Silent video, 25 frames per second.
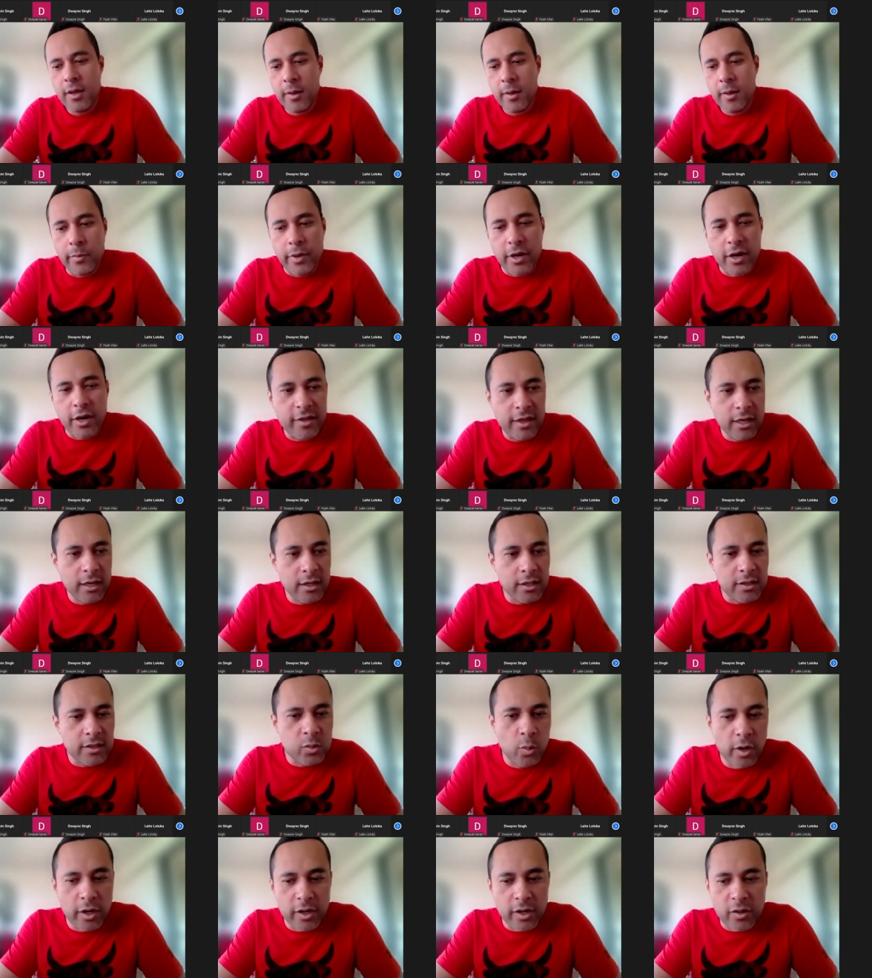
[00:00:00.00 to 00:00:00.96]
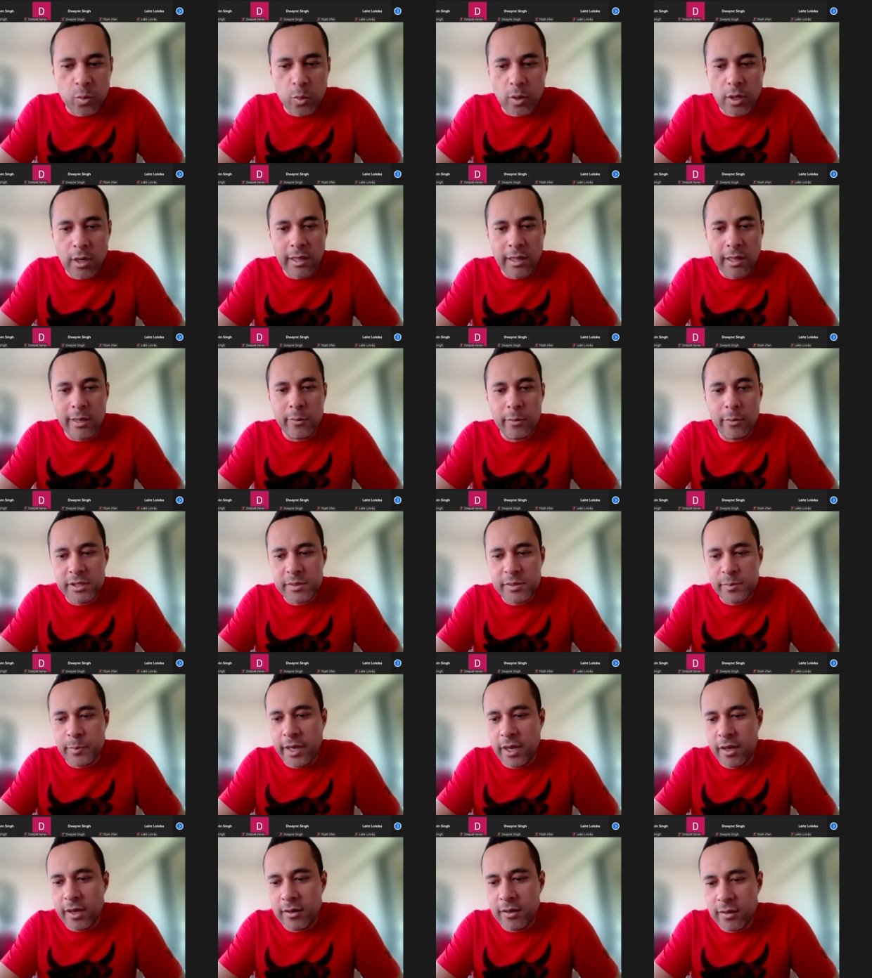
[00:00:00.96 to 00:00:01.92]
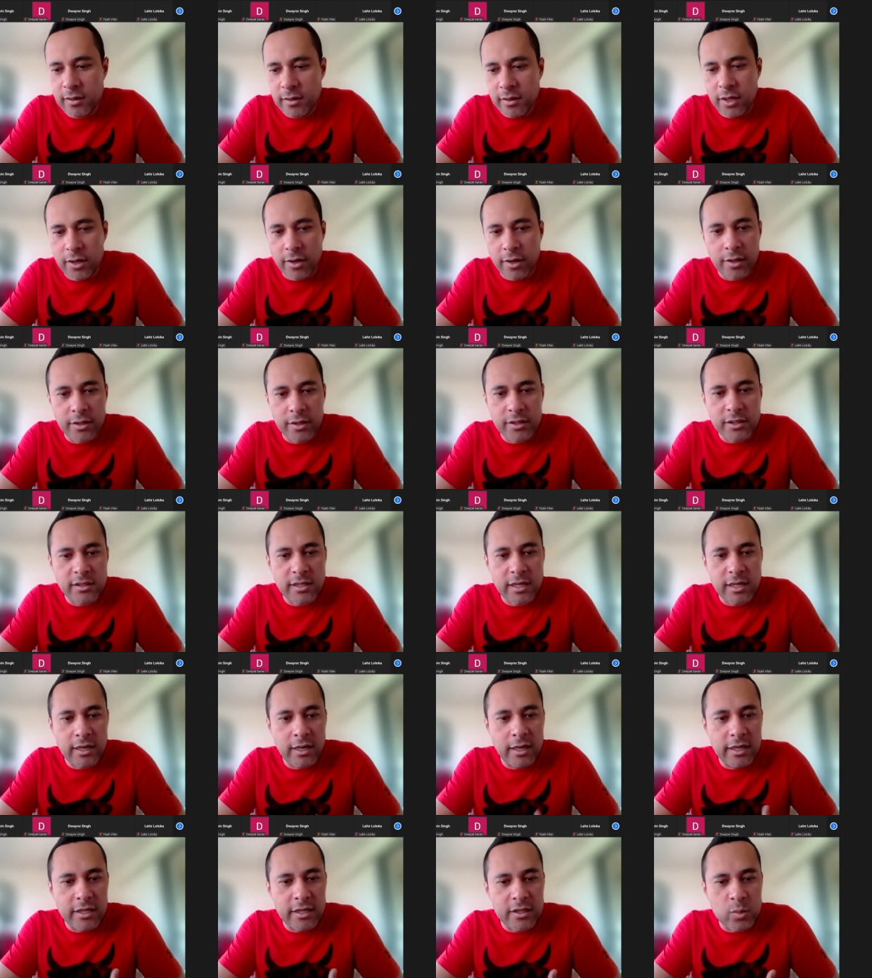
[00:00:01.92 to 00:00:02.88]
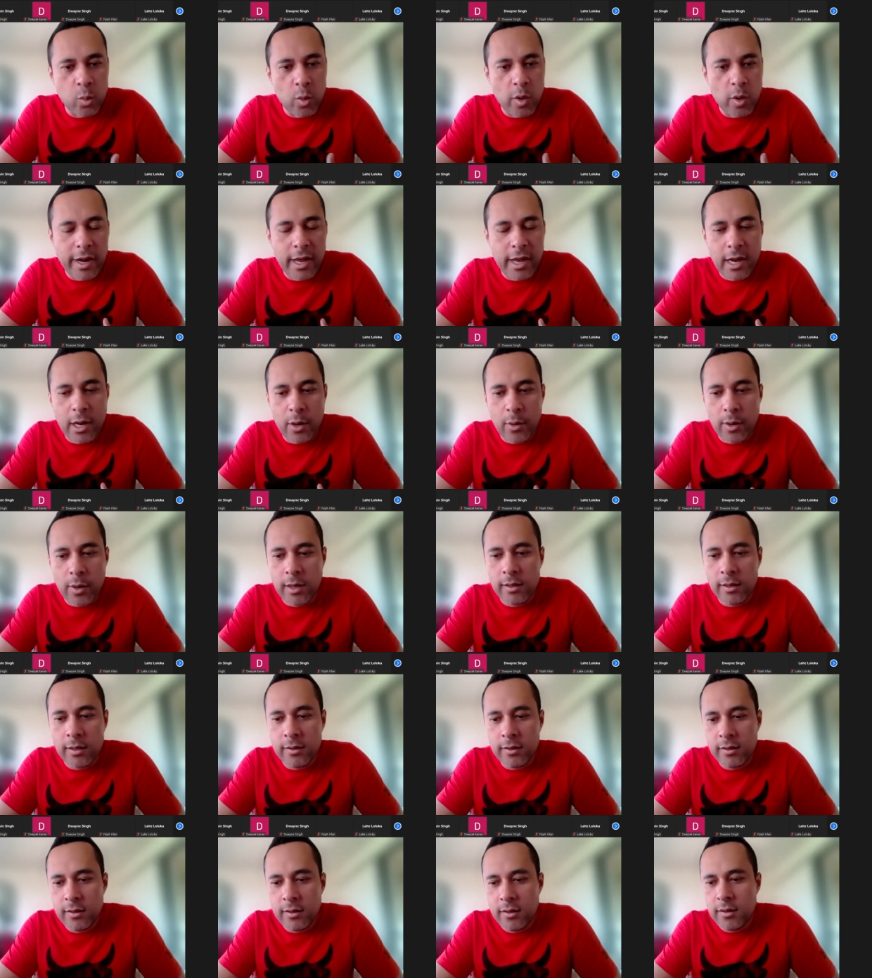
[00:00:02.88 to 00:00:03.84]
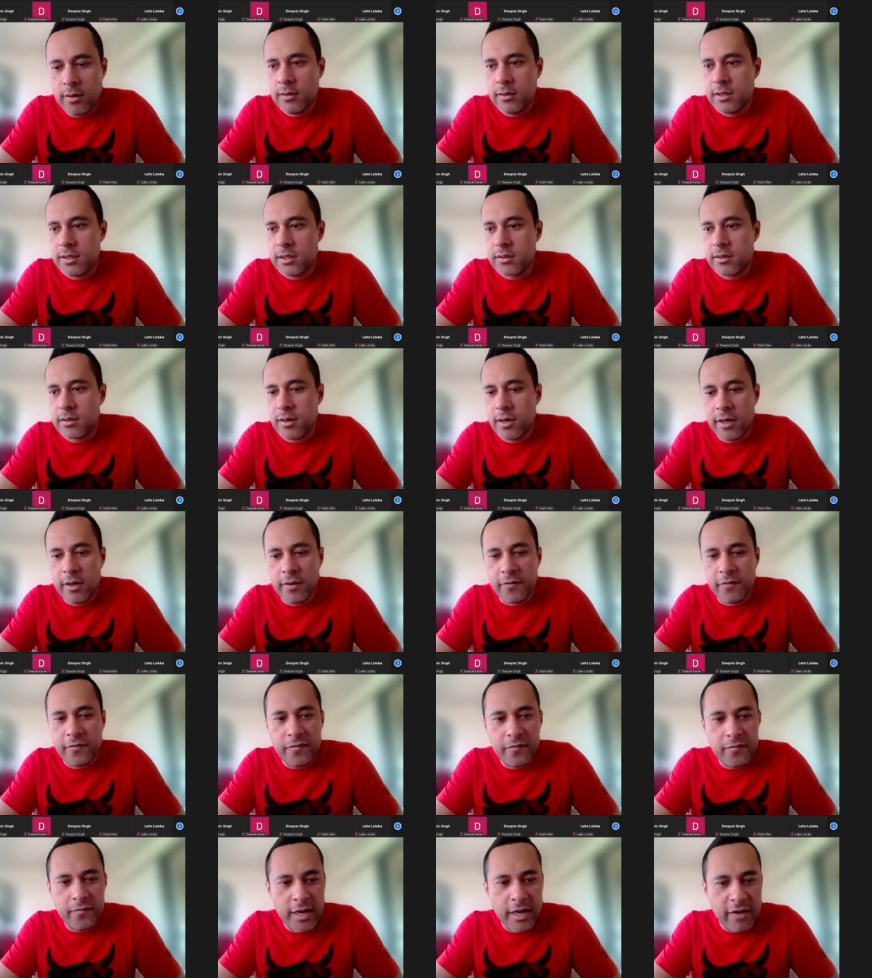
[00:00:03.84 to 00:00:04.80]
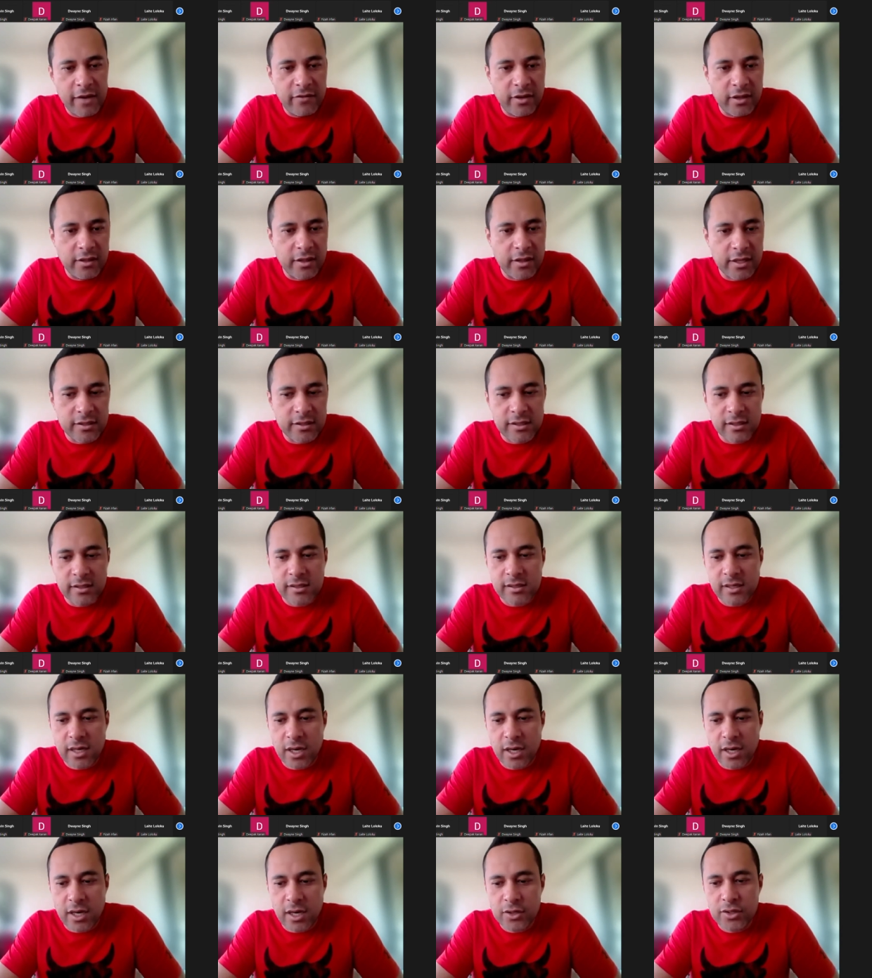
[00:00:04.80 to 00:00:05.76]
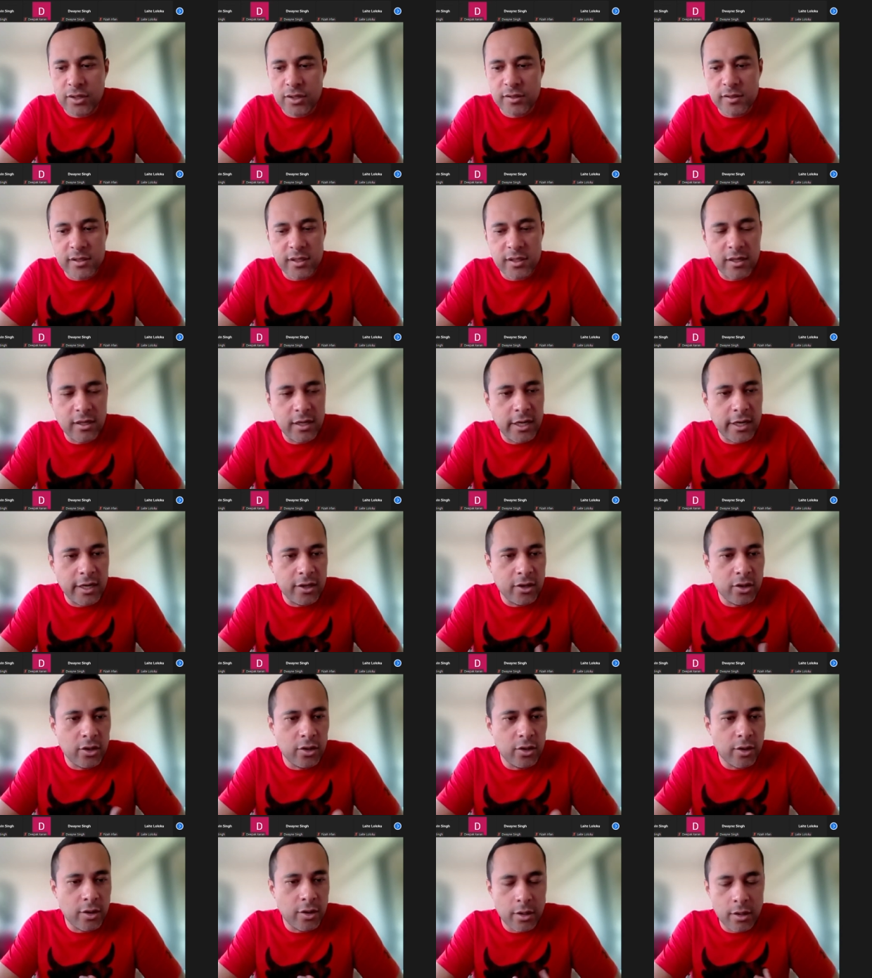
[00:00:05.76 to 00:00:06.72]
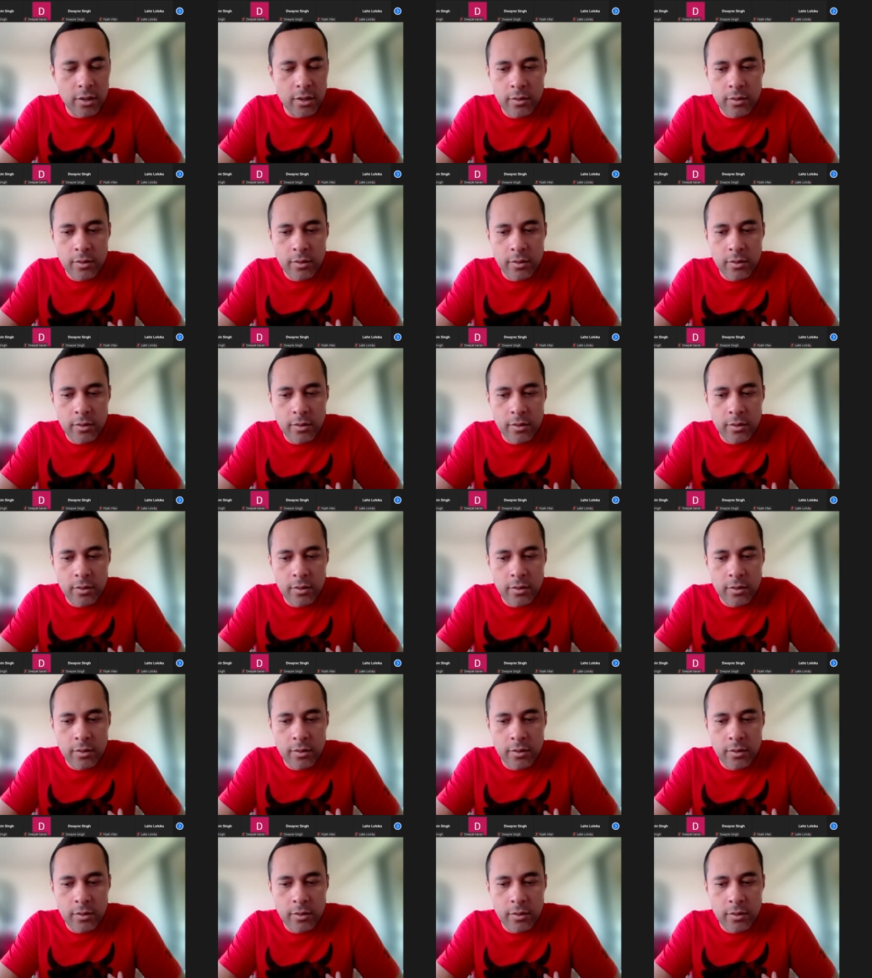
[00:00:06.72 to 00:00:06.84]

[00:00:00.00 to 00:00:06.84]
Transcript: but I think it's worthwhile that we spend, you know, just at least 1 hour just kind of having these discussions and letting you know